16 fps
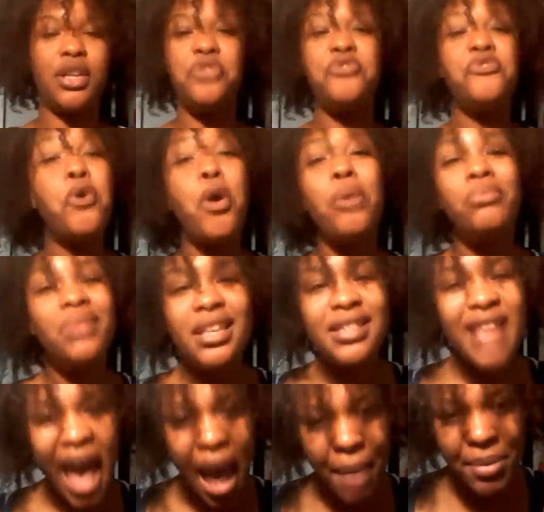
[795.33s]
you form
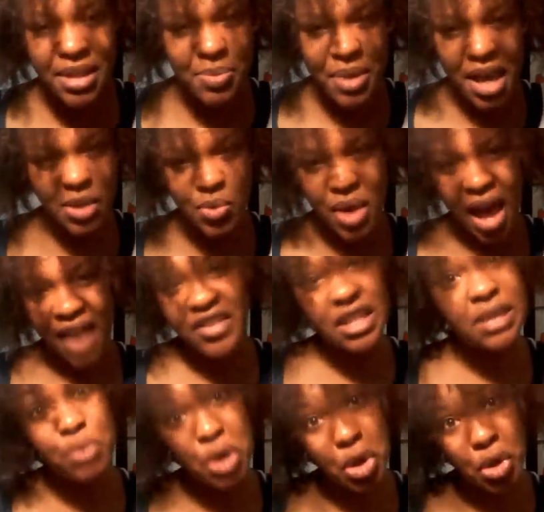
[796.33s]
these habits because we have
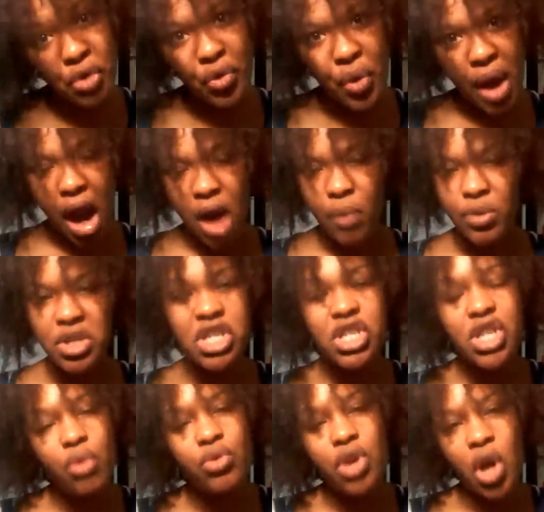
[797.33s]
this beautiful hair. We
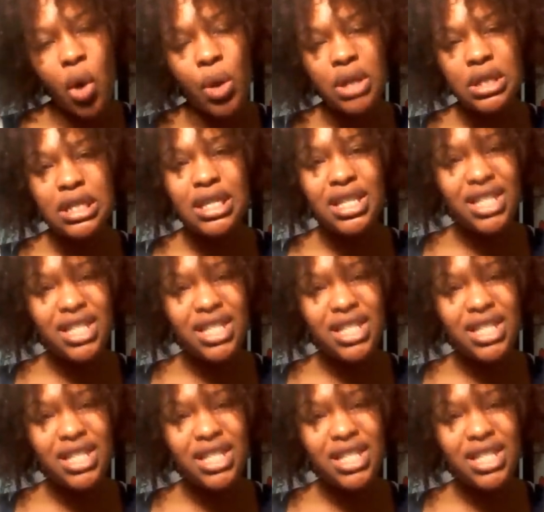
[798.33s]
just don't know what to